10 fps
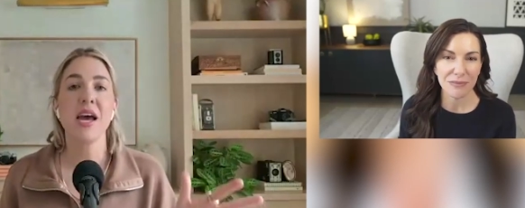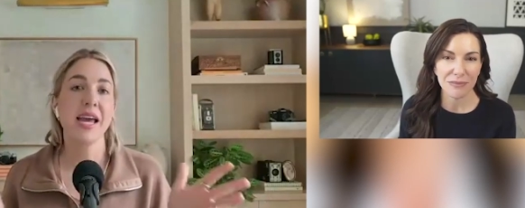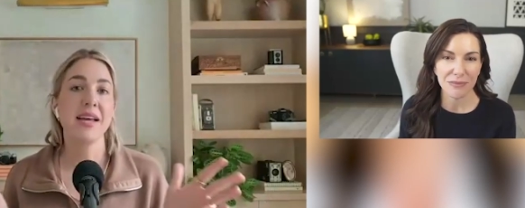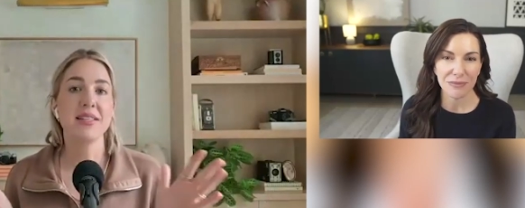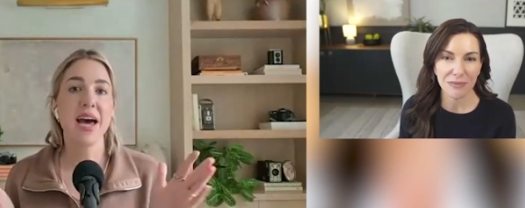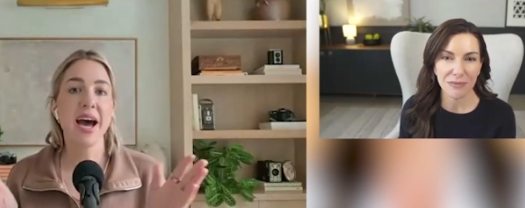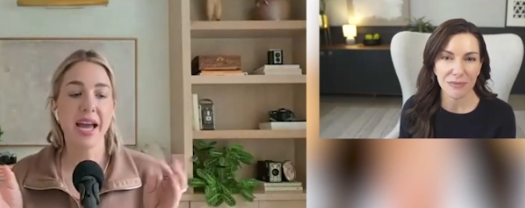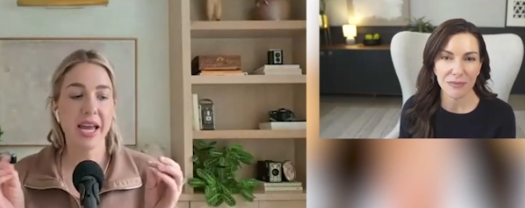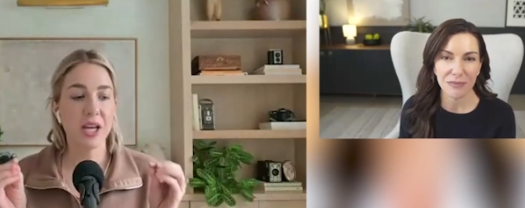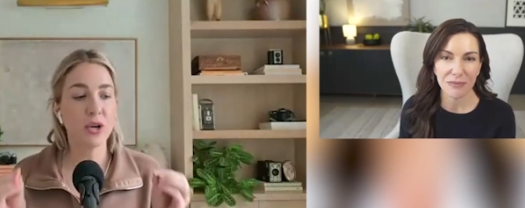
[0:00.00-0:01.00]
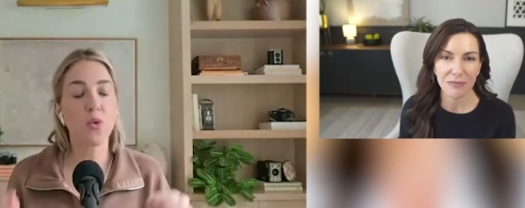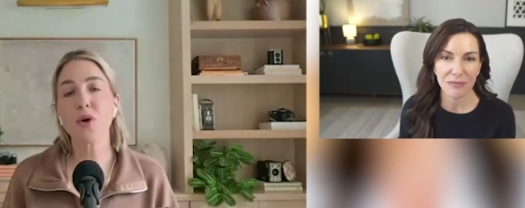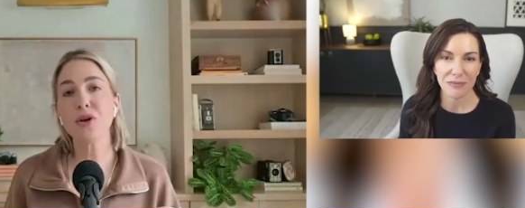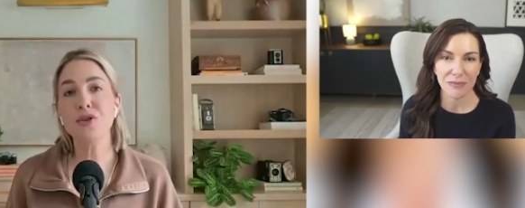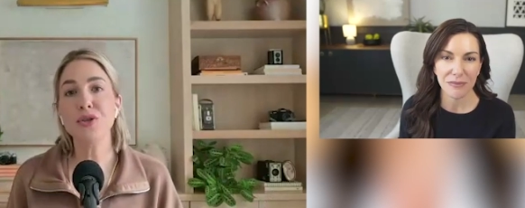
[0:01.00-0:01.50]
Speaker 1: is that in
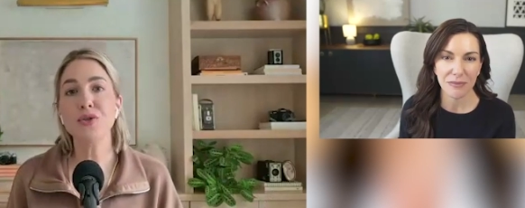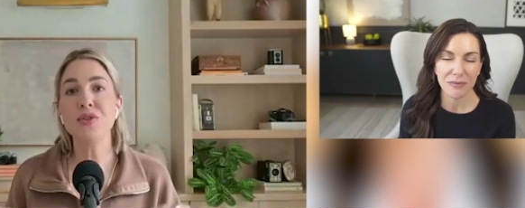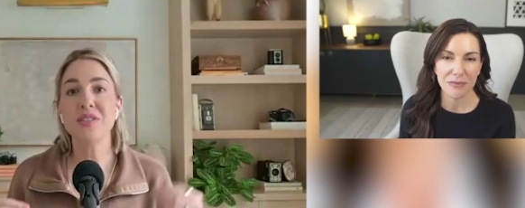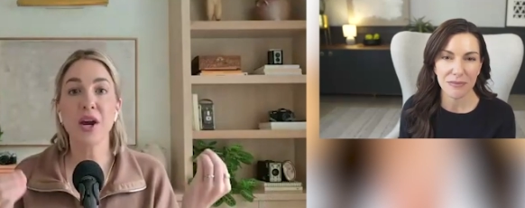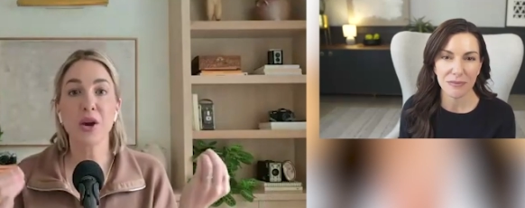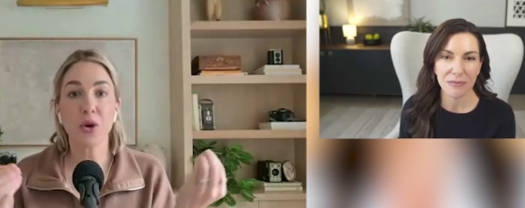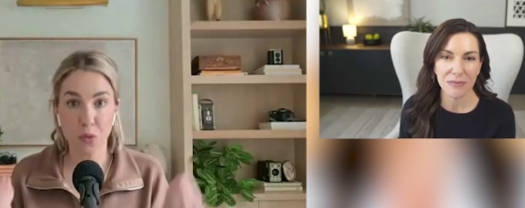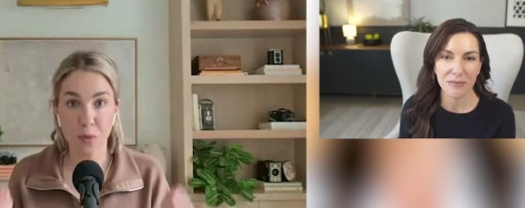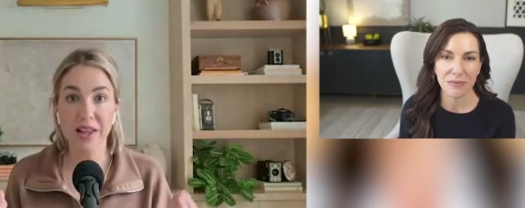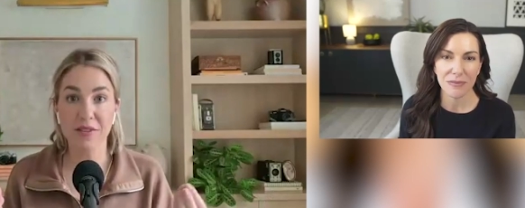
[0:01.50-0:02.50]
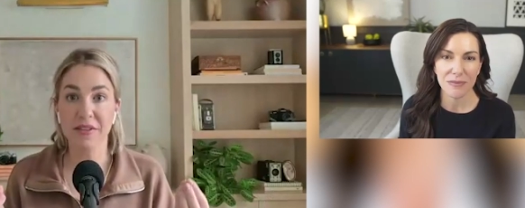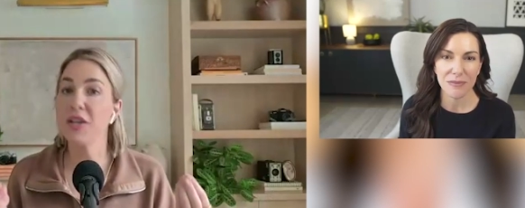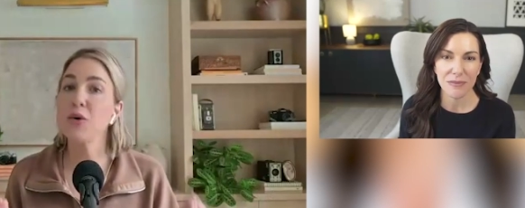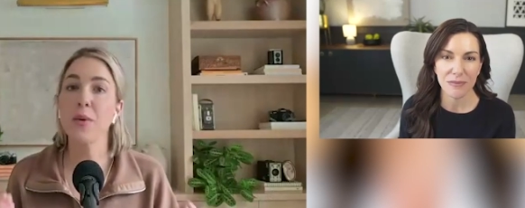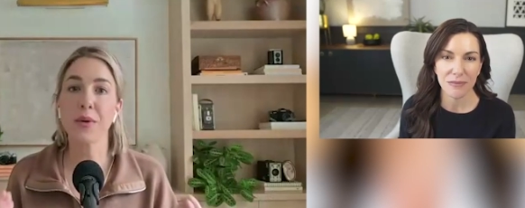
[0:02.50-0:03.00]
order to stay relevant,
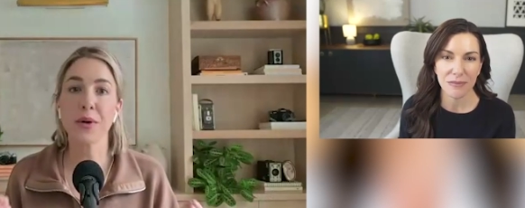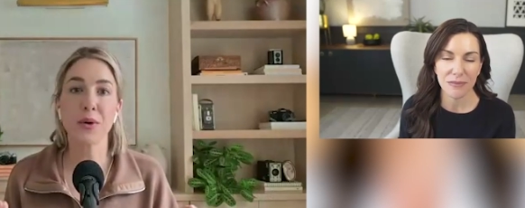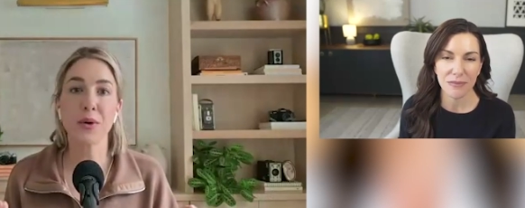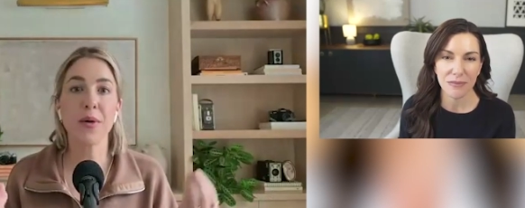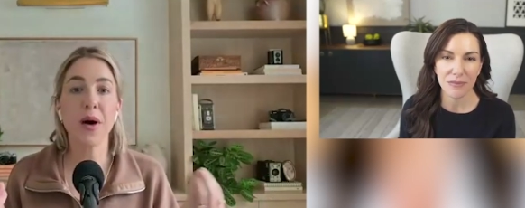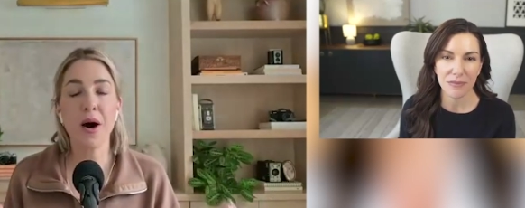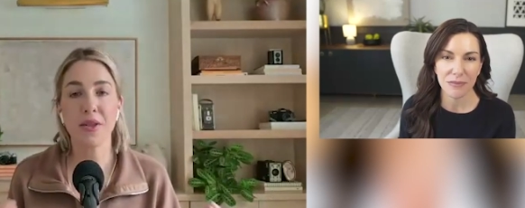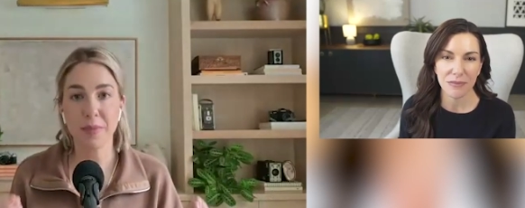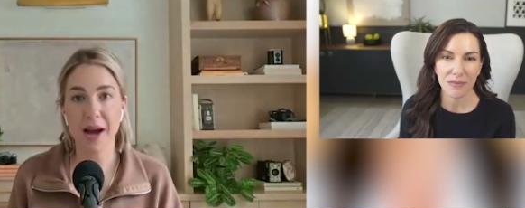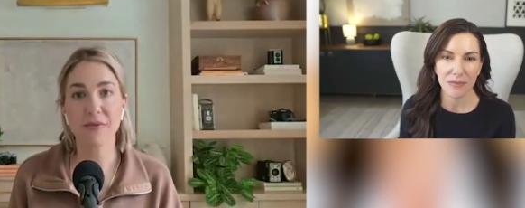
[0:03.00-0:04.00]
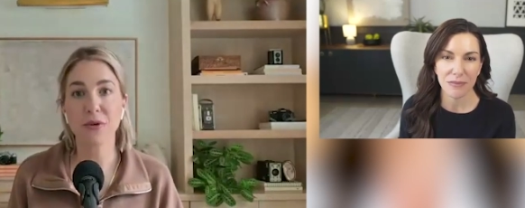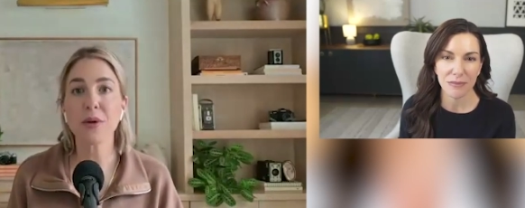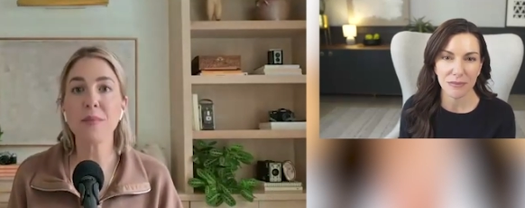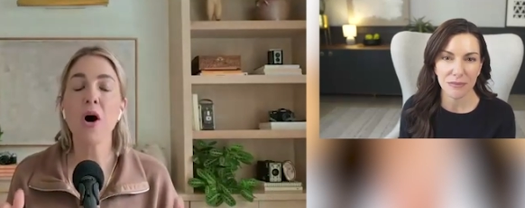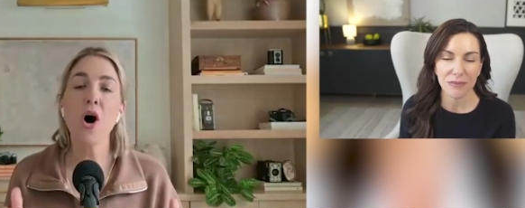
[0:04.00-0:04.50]
quote unquote, on the
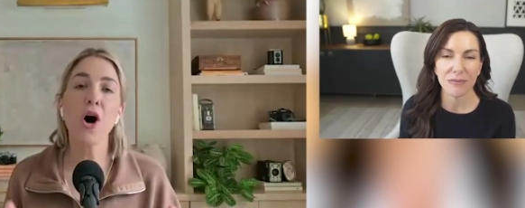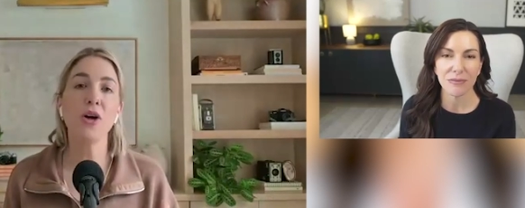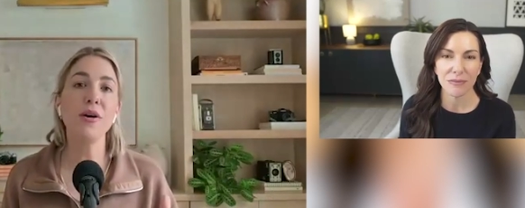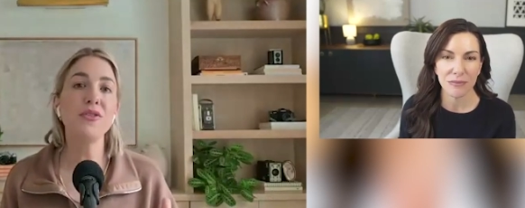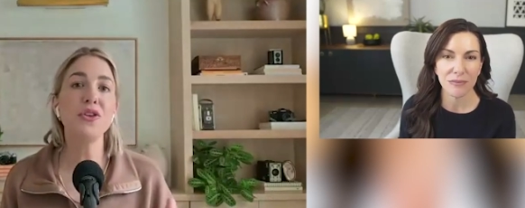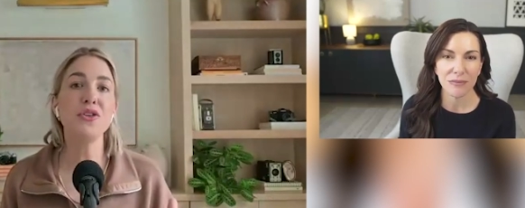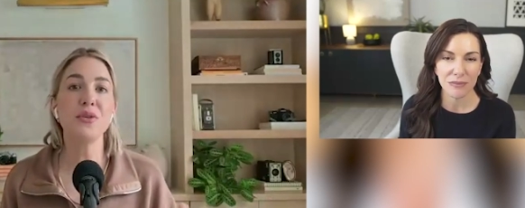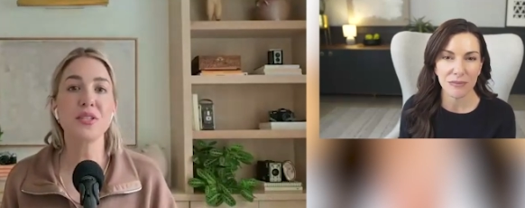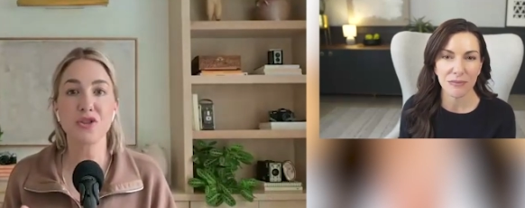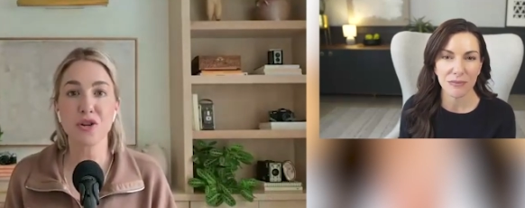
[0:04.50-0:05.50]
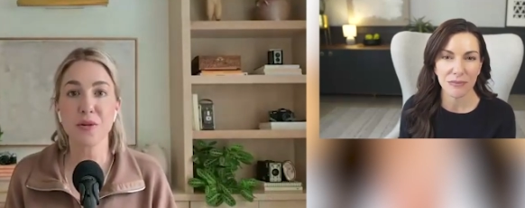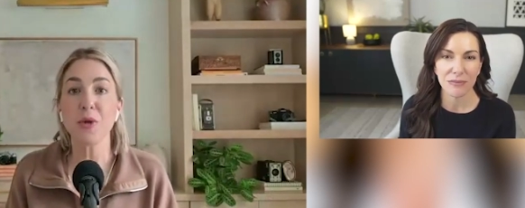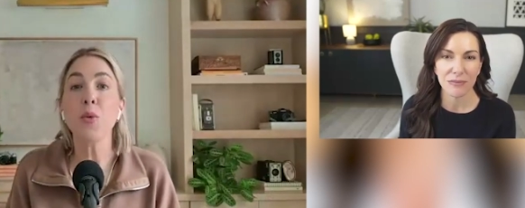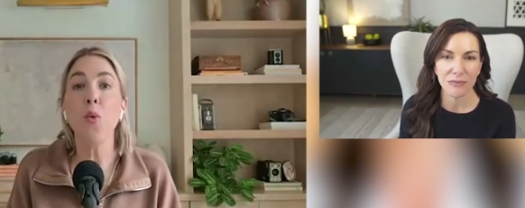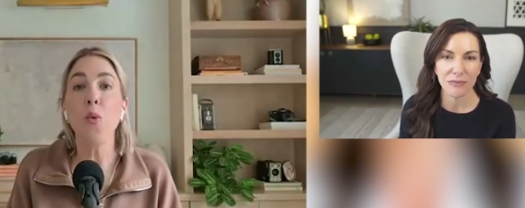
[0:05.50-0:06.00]
platform, all you have to do is
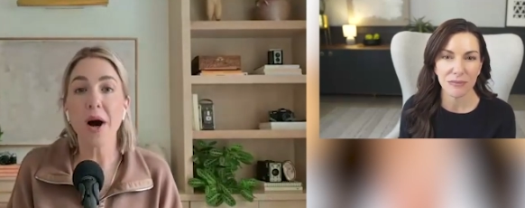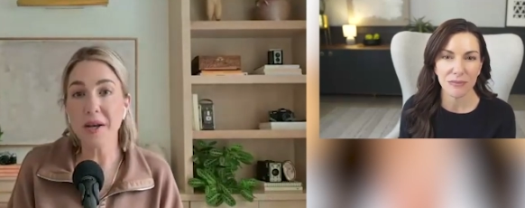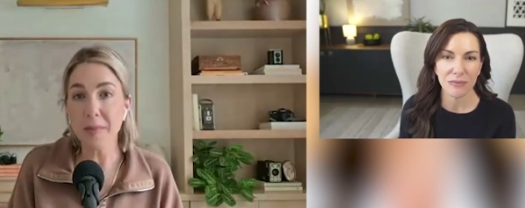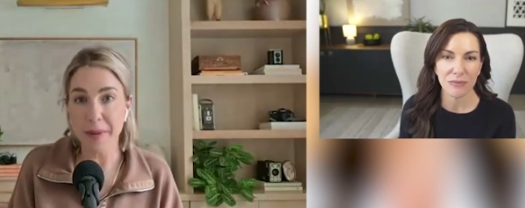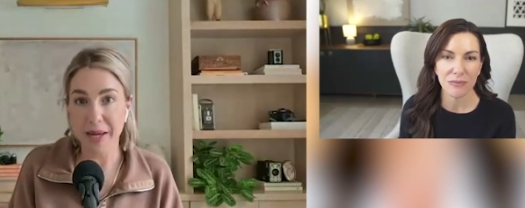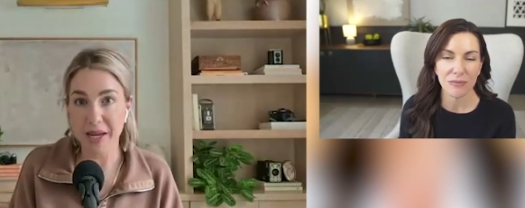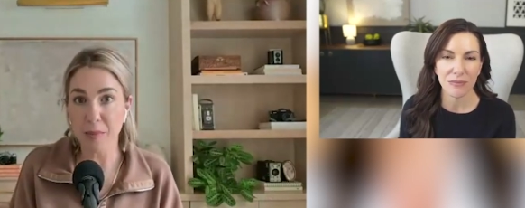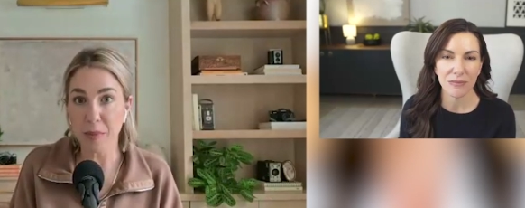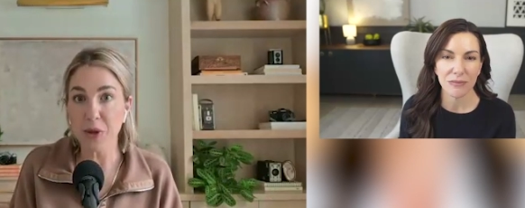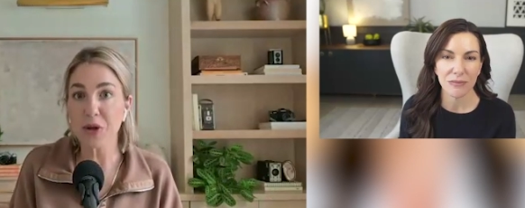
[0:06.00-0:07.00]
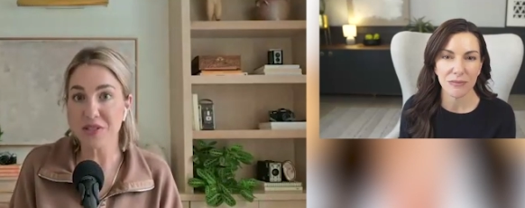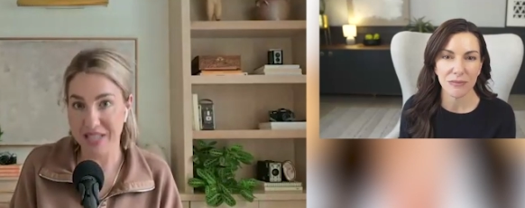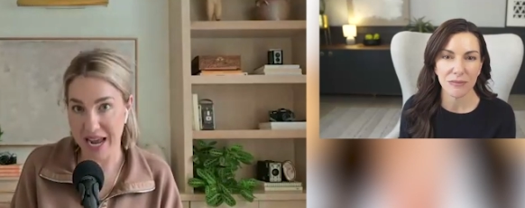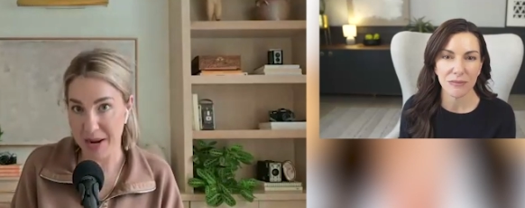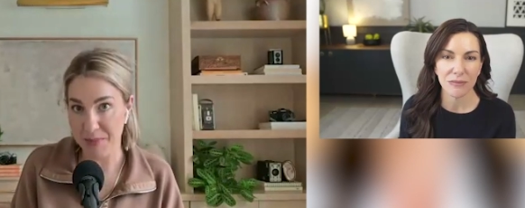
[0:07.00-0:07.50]
contribute one pin per
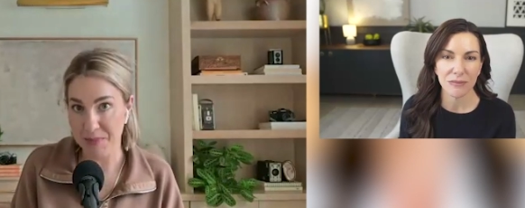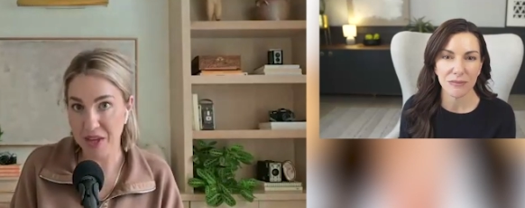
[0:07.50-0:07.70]
day.